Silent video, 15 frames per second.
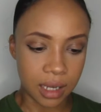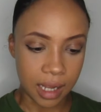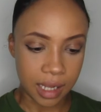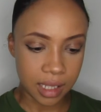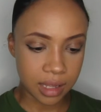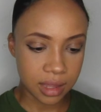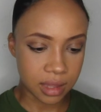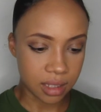
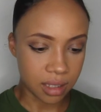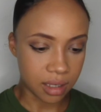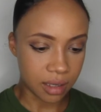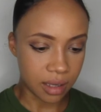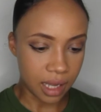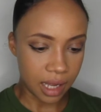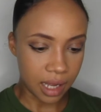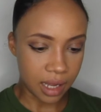Like
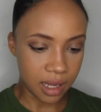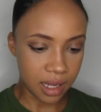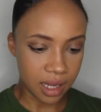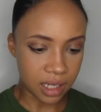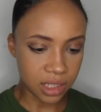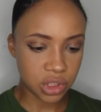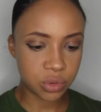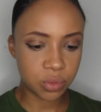the
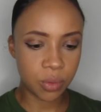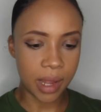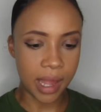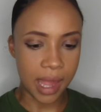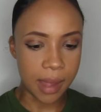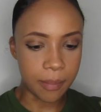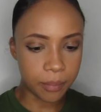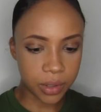actual
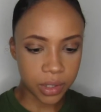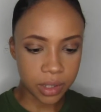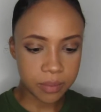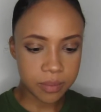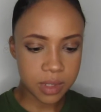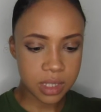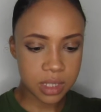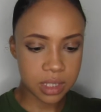
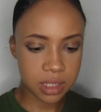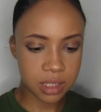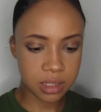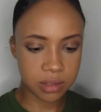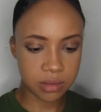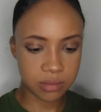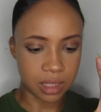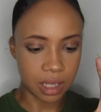
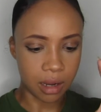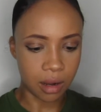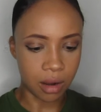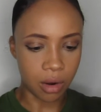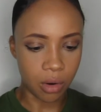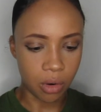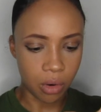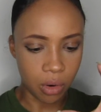emblems that
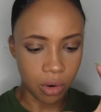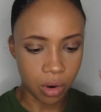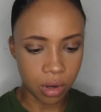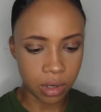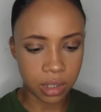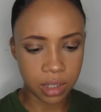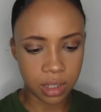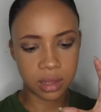are
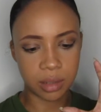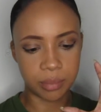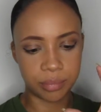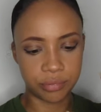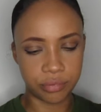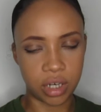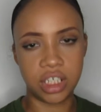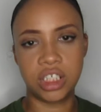on the
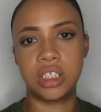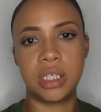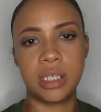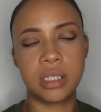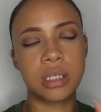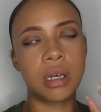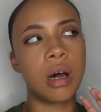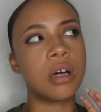
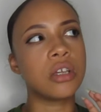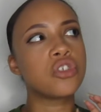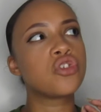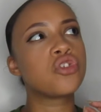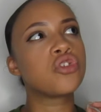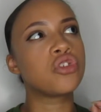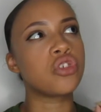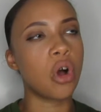brushes are
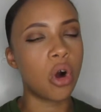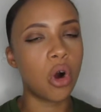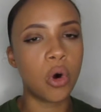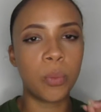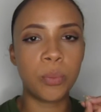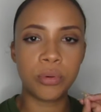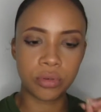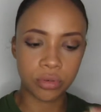
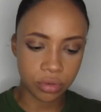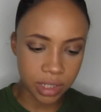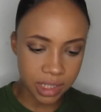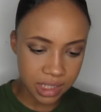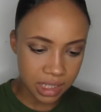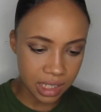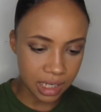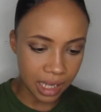so
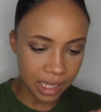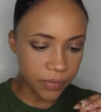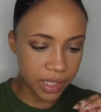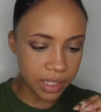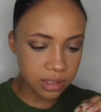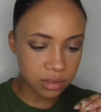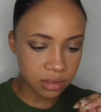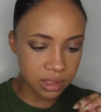pretty. Like,
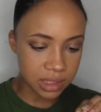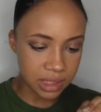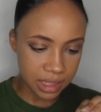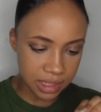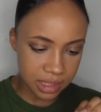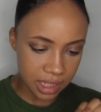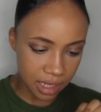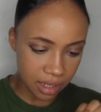these look
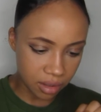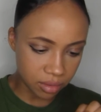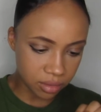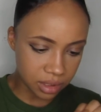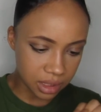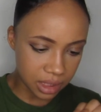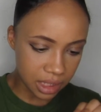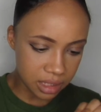
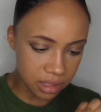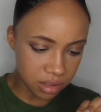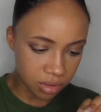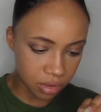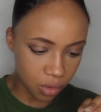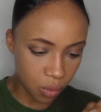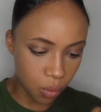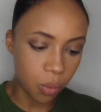detailed, these
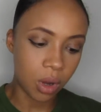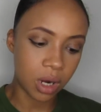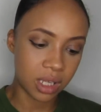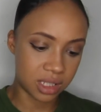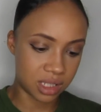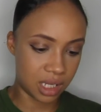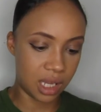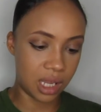look
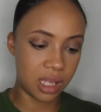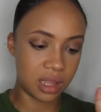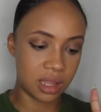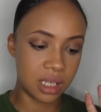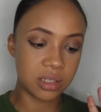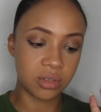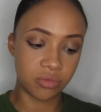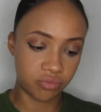quality,
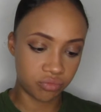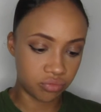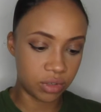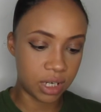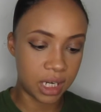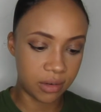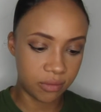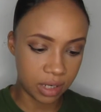these look
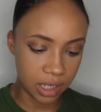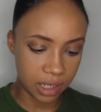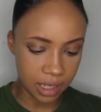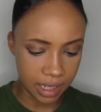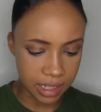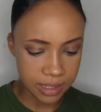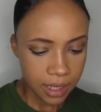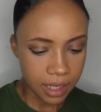really, really nice.